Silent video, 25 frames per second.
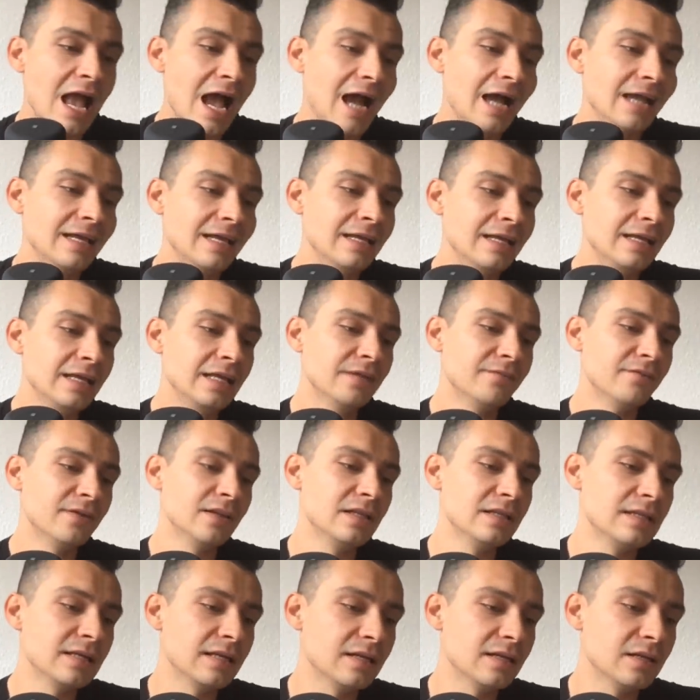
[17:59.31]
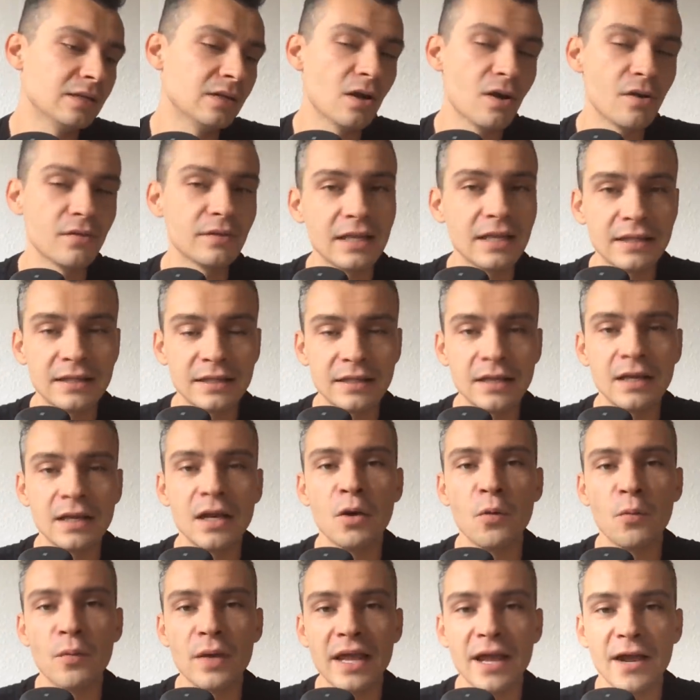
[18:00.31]
I even didn't know that
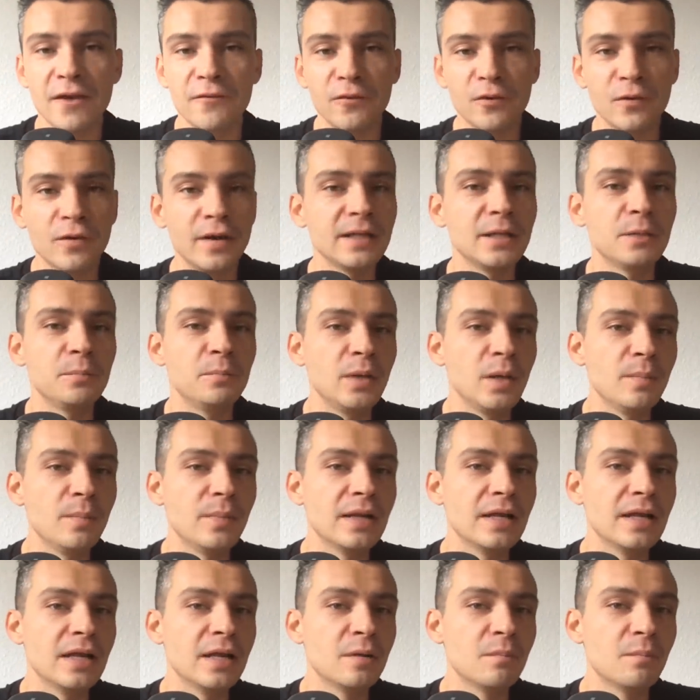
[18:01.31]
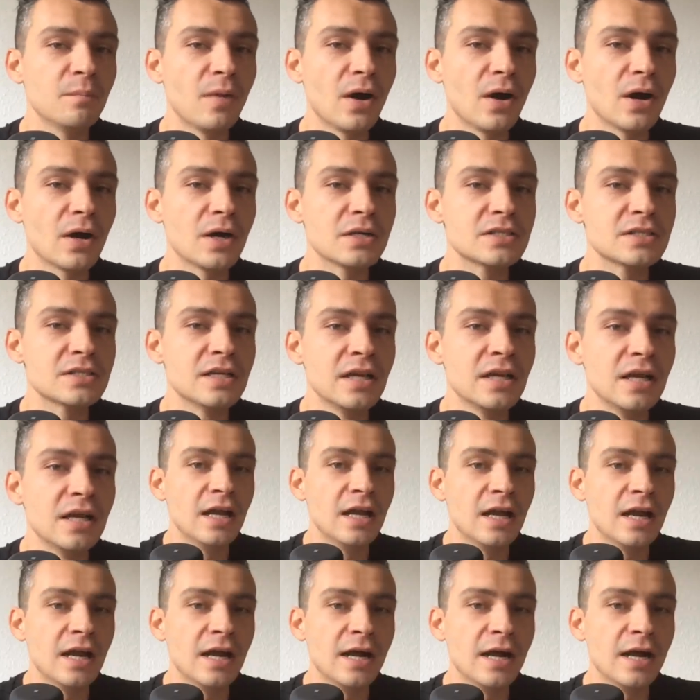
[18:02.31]
we have already people in Mars
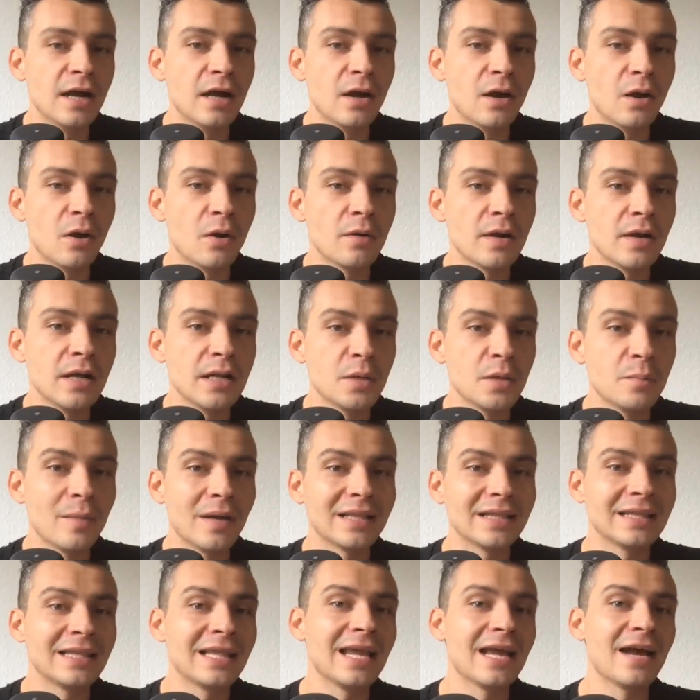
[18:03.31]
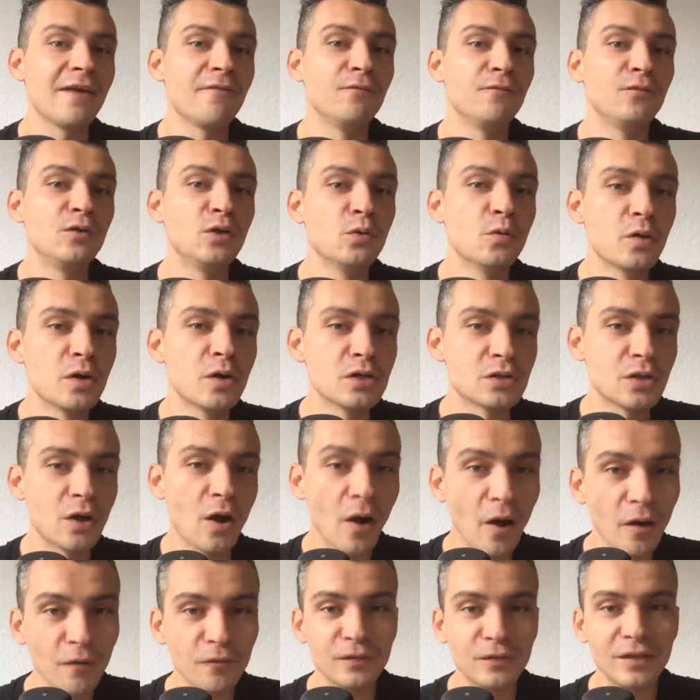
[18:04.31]
already, but they are viewers
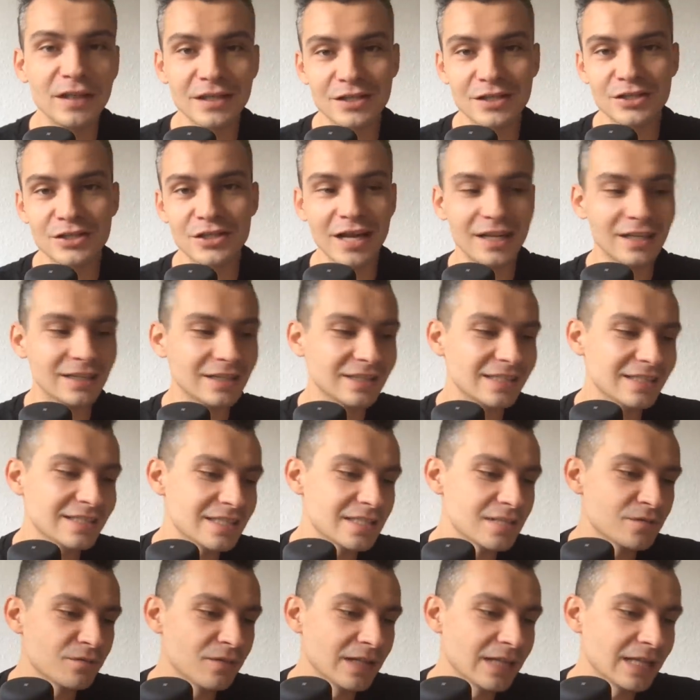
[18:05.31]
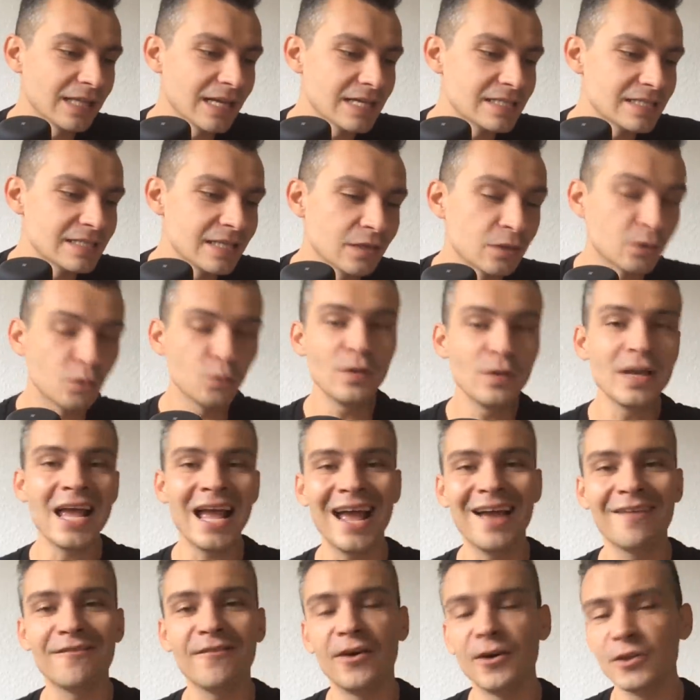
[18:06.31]
of this channel. This is fantastic. Do we
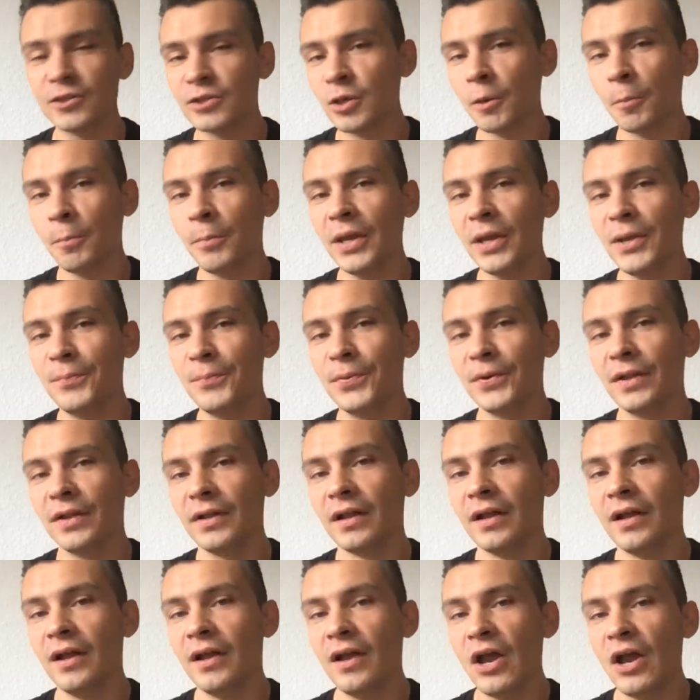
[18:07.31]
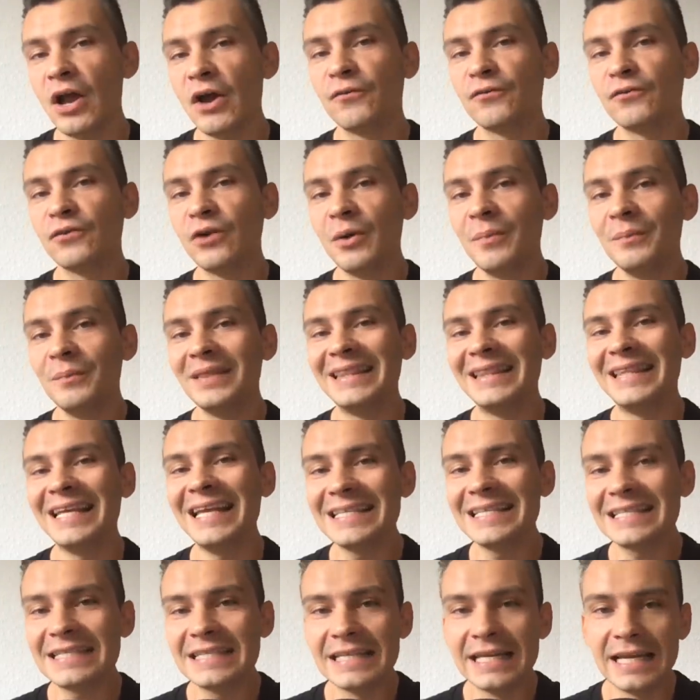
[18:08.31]
have also people from
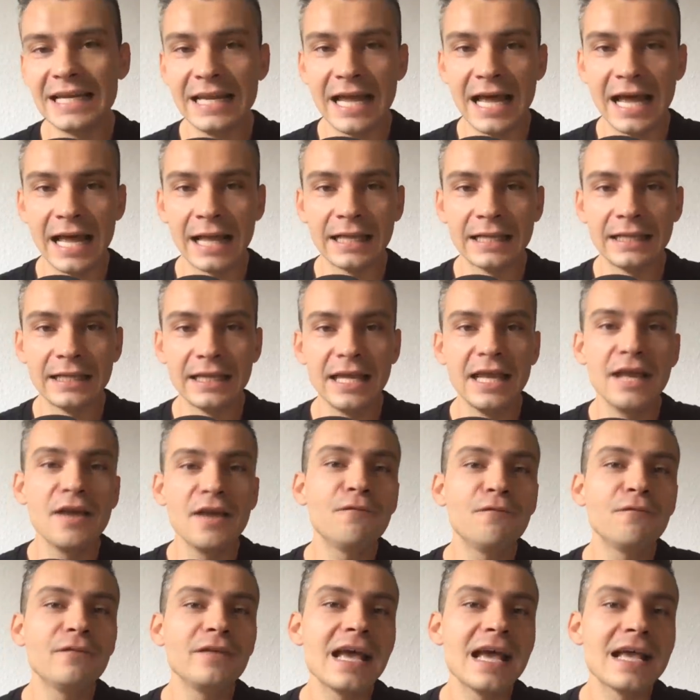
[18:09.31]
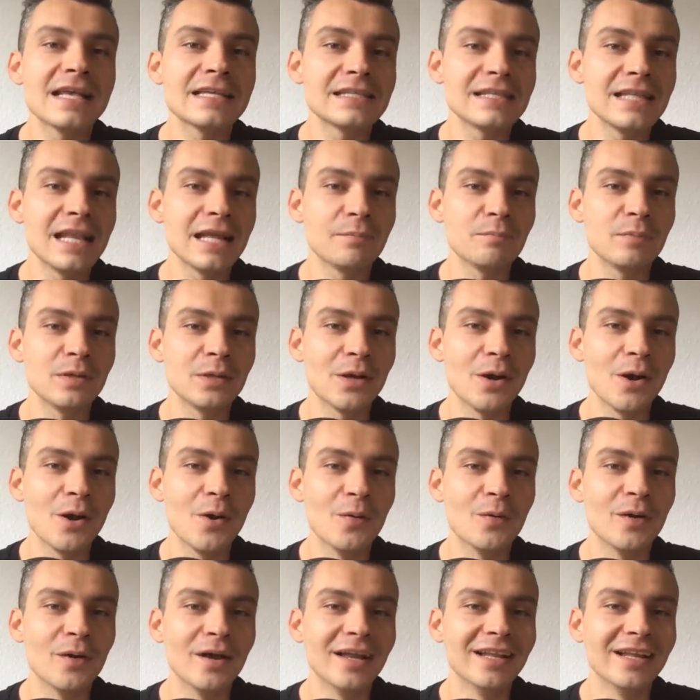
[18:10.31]
Disneyland? If yes, let me
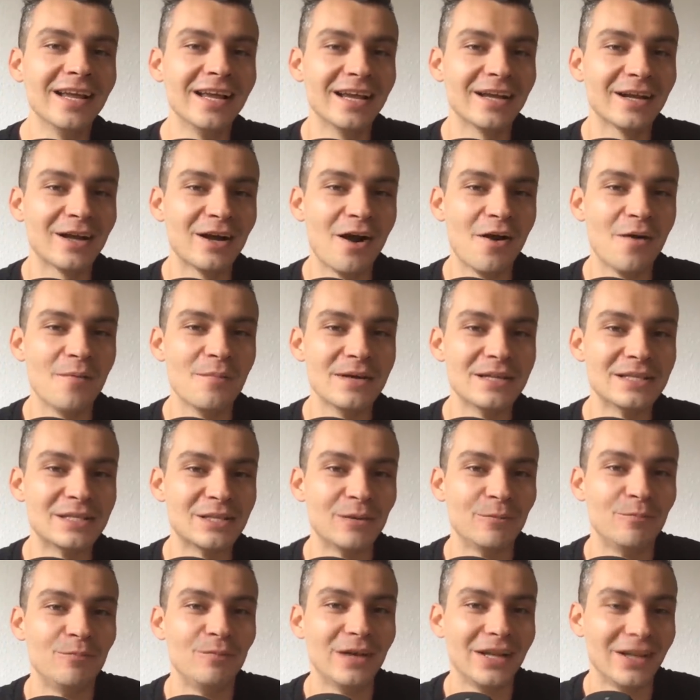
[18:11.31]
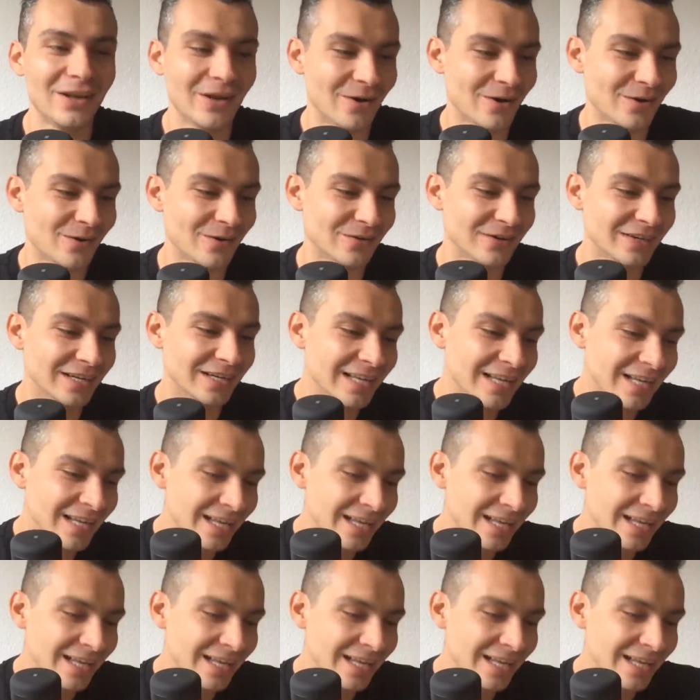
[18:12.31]
know in the comments below.